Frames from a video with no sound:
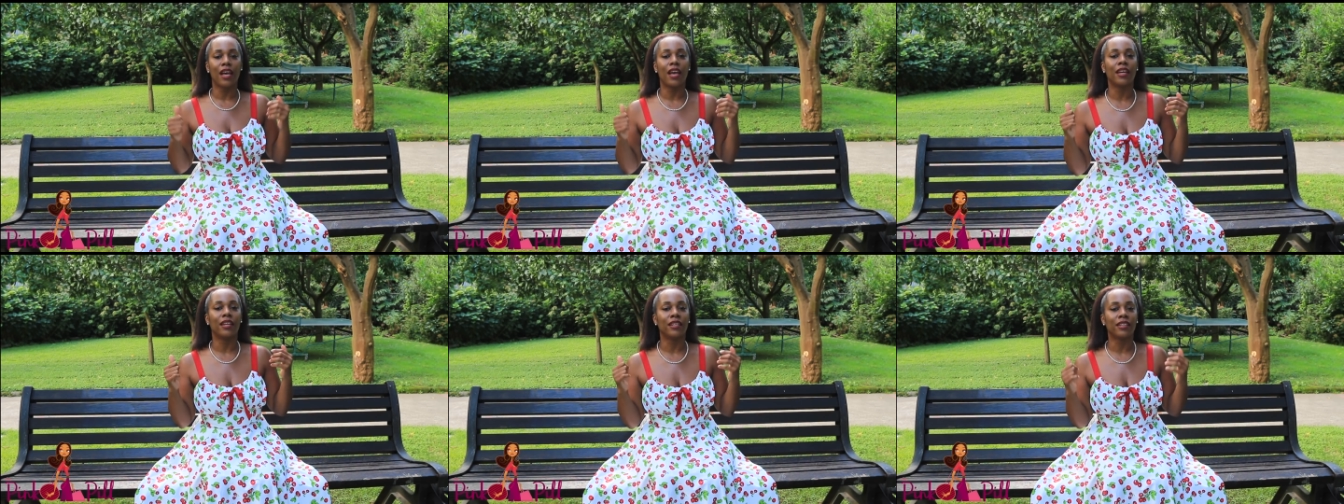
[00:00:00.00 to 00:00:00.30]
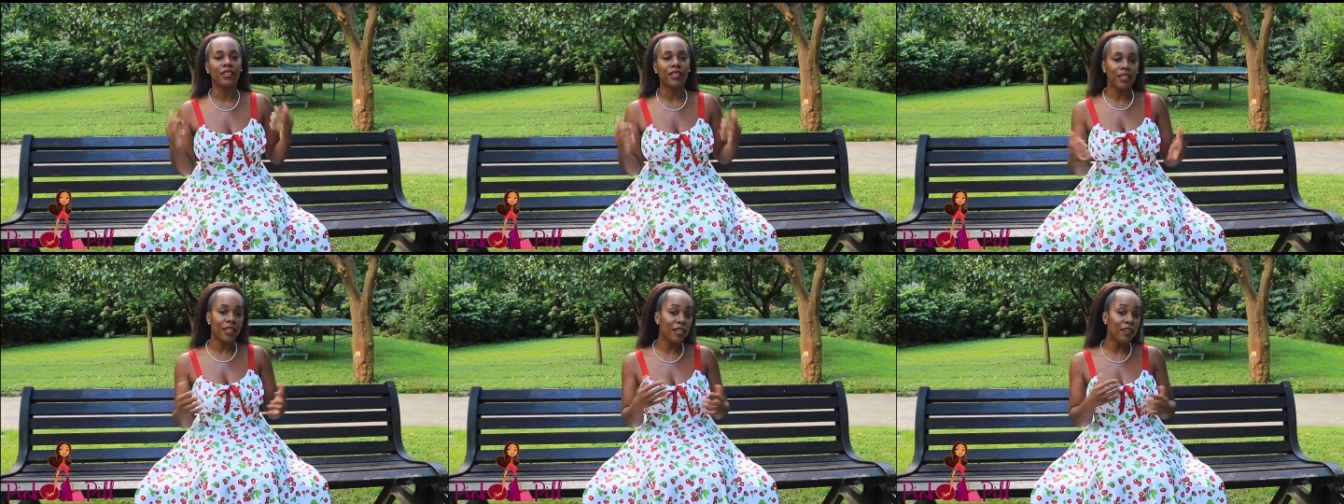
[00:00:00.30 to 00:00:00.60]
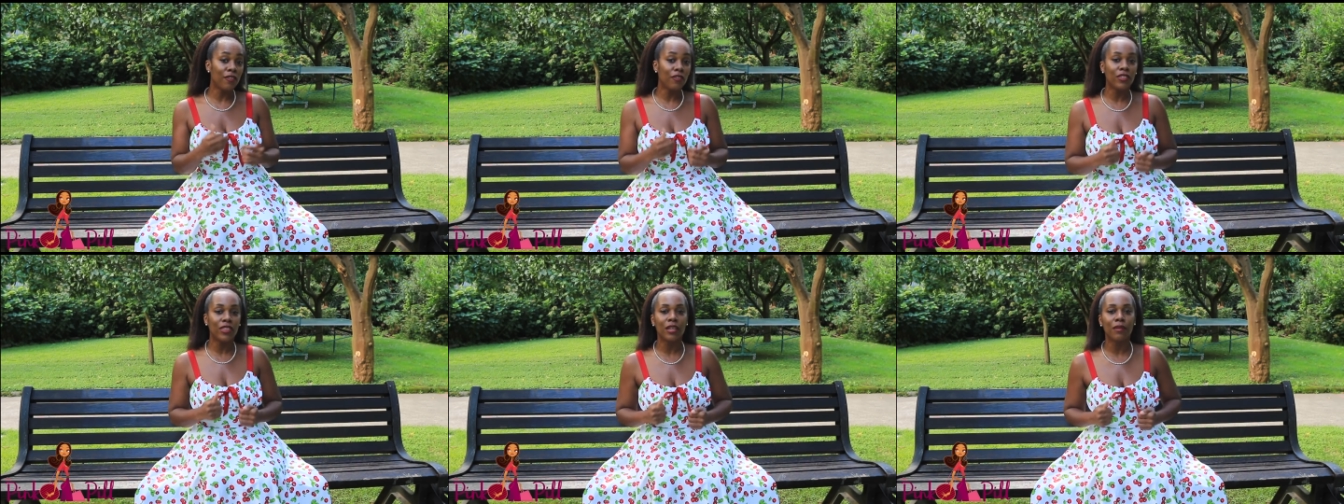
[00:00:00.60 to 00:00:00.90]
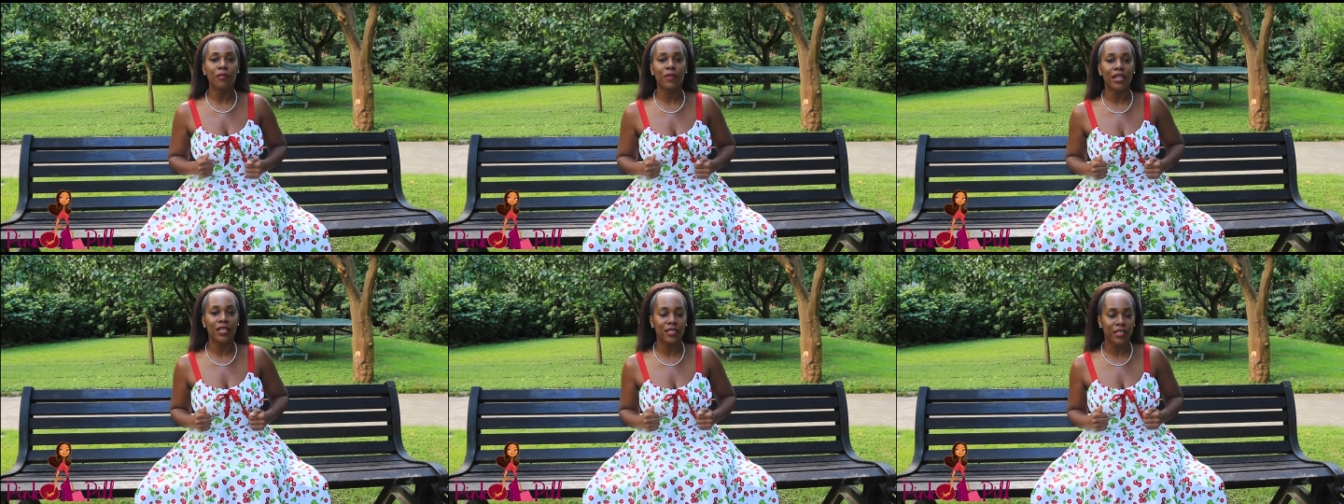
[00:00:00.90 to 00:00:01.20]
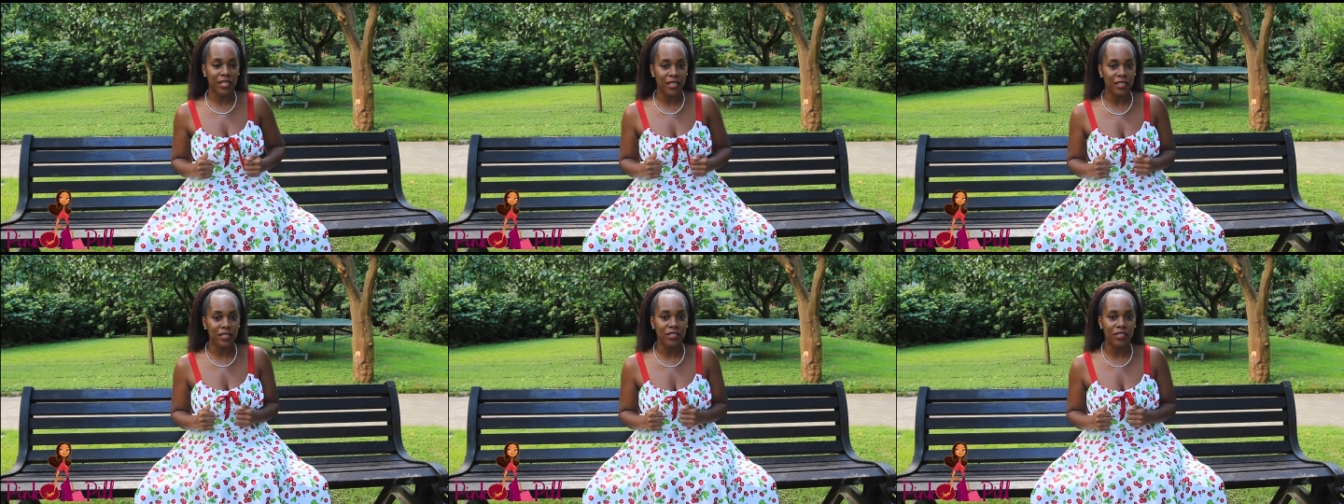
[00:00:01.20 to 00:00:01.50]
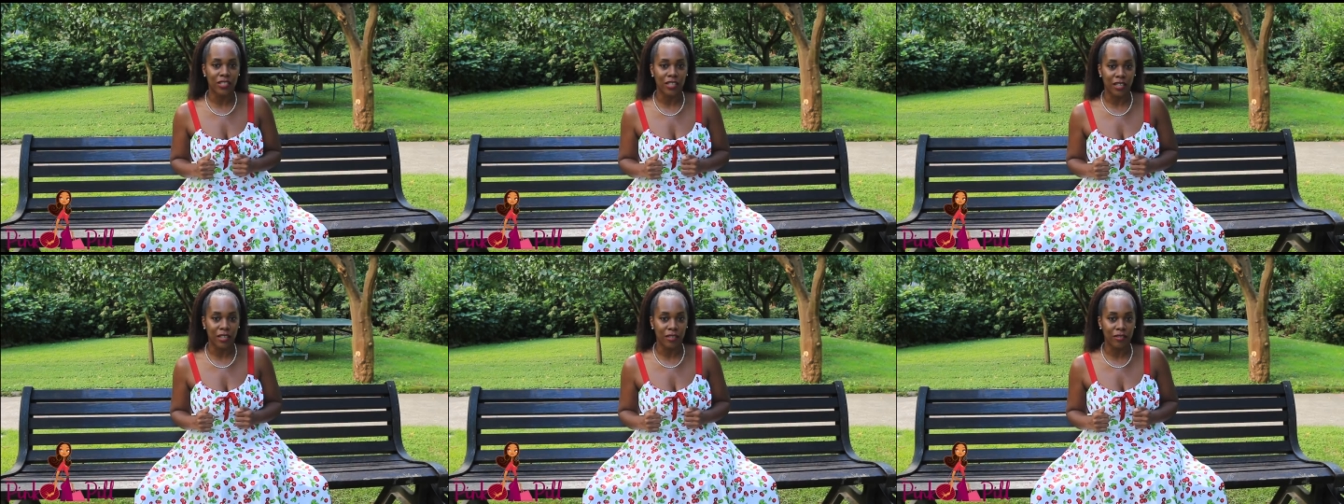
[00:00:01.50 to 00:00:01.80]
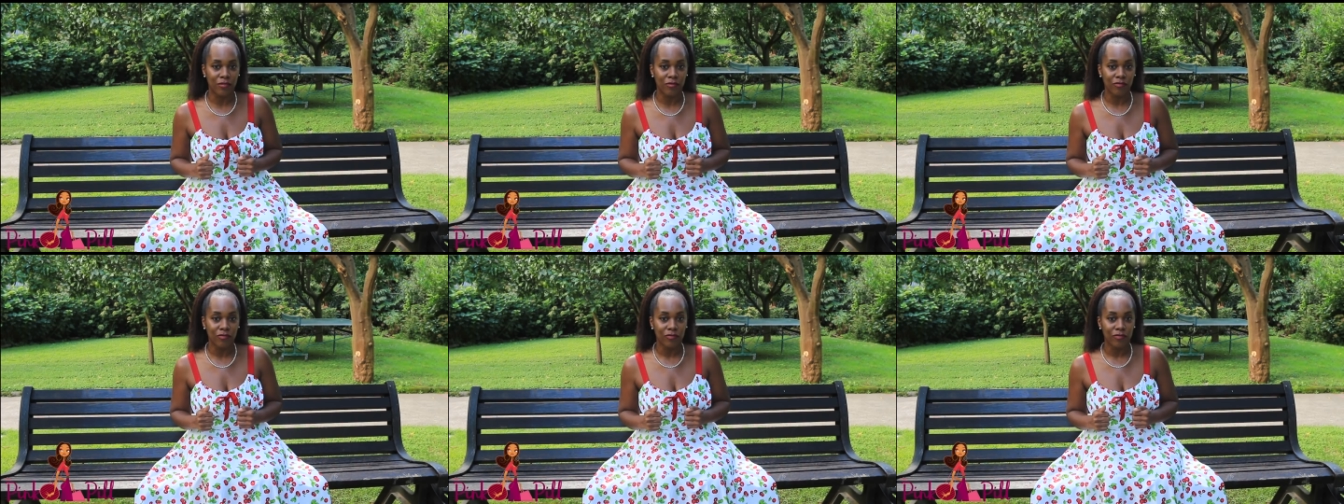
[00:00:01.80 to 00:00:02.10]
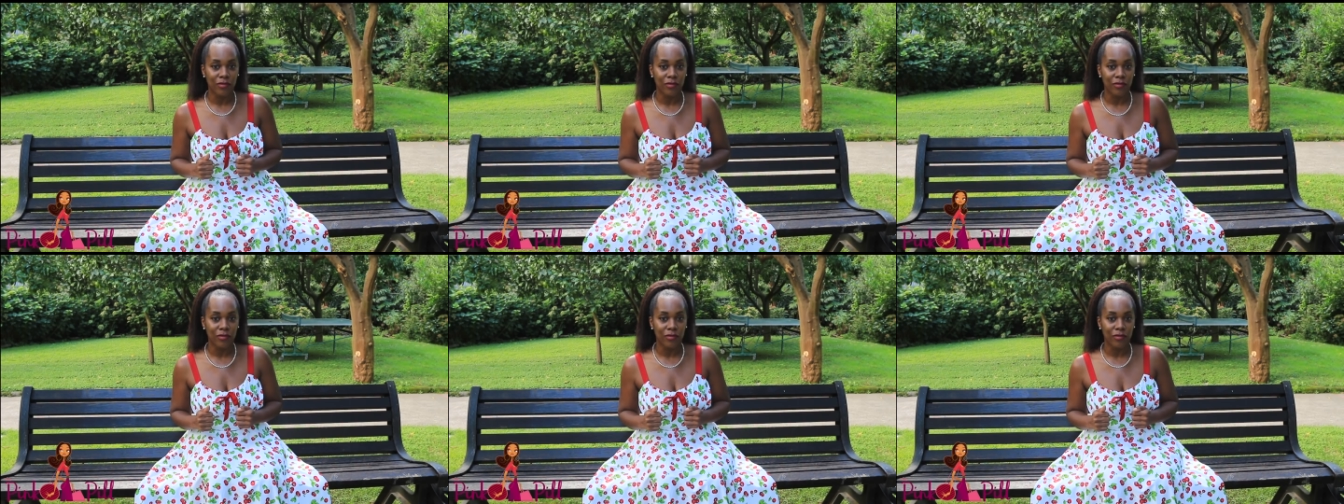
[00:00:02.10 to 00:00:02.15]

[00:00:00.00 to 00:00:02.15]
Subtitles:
and give them attention,